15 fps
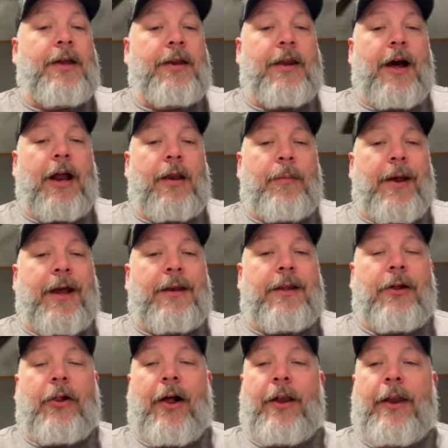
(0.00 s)
Not a bad
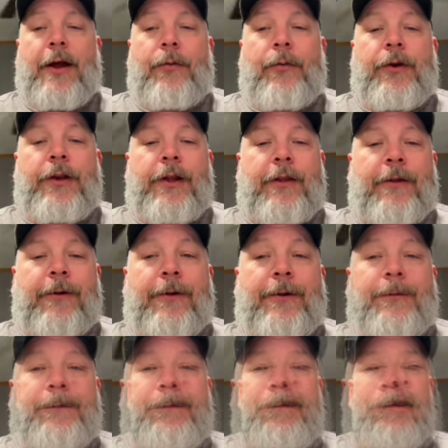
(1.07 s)
deal on that one either.
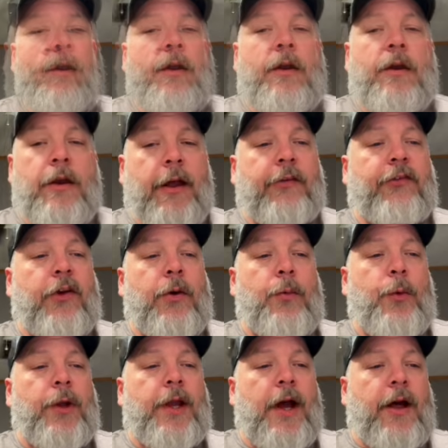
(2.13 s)
Next up,
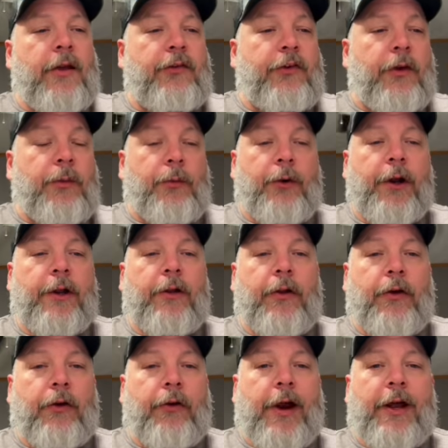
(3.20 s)
we got some
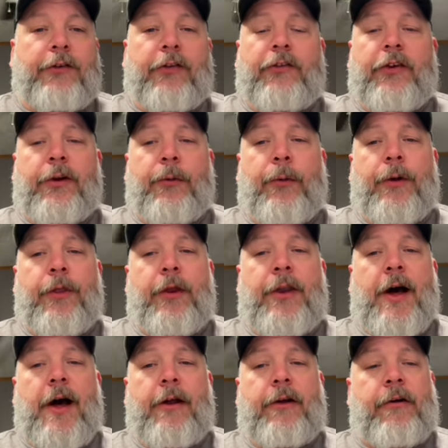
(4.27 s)
regular ratchets here with the
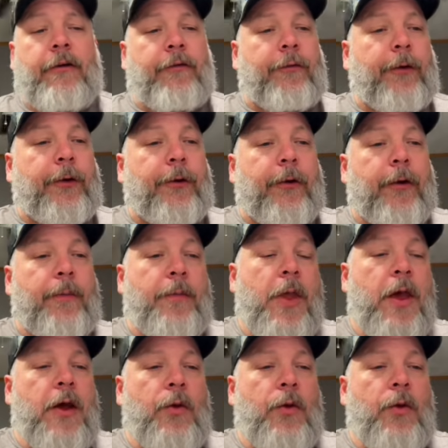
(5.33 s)
non-comfort grip.